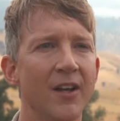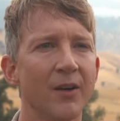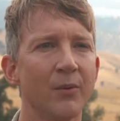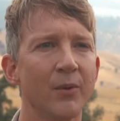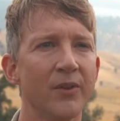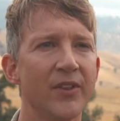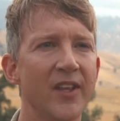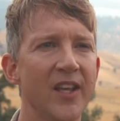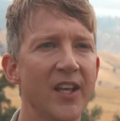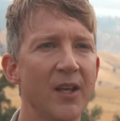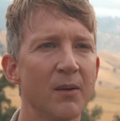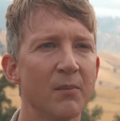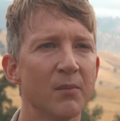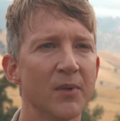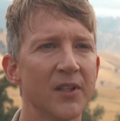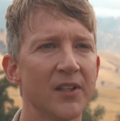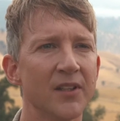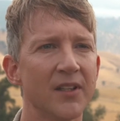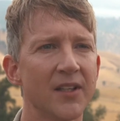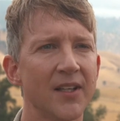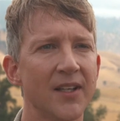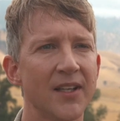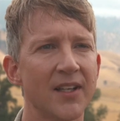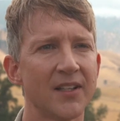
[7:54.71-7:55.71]
with him and
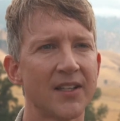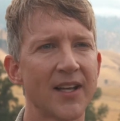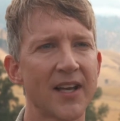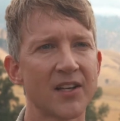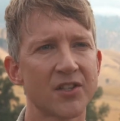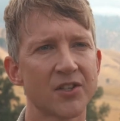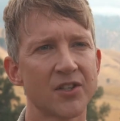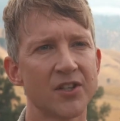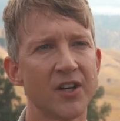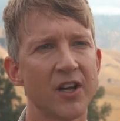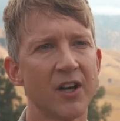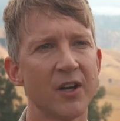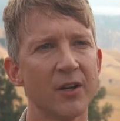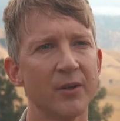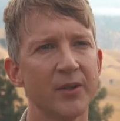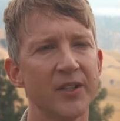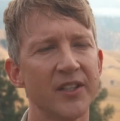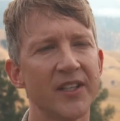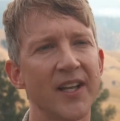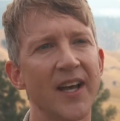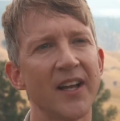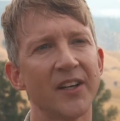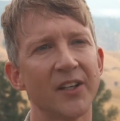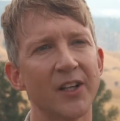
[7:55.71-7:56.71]
Dash Snow
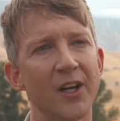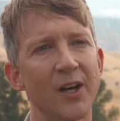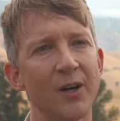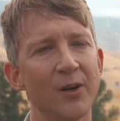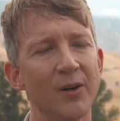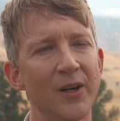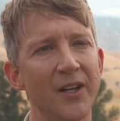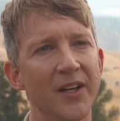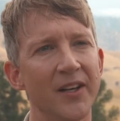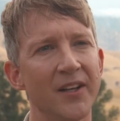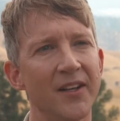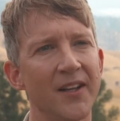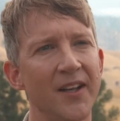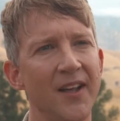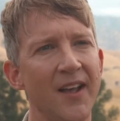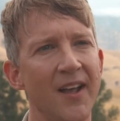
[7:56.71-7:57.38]
and Dan Colin,